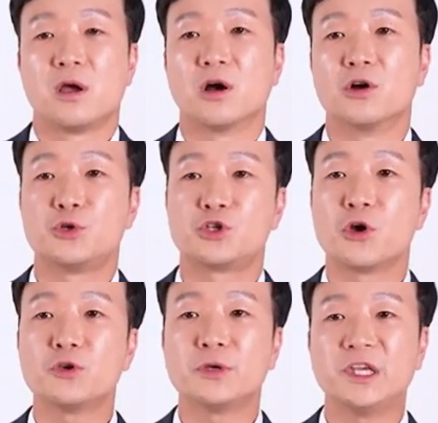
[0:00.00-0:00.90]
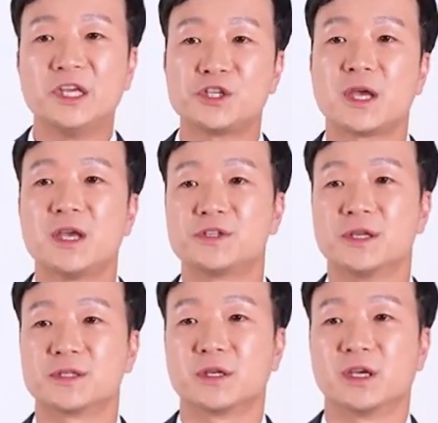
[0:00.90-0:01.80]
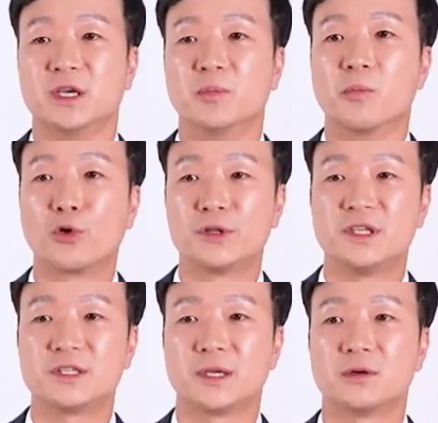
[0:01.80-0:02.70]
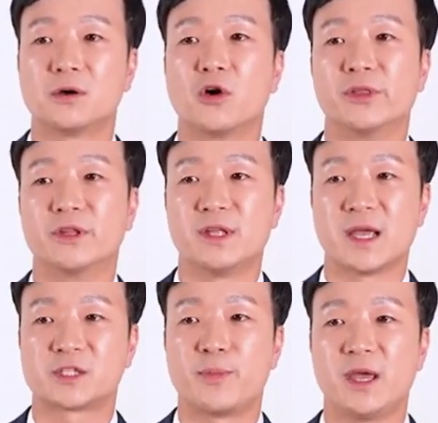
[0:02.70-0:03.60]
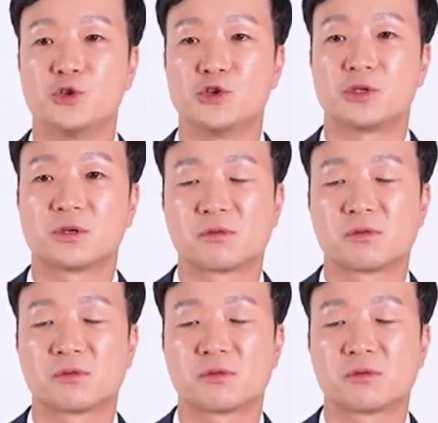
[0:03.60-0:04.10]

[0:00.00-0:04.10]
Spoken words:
I'll show you each cases in more detail on the next page.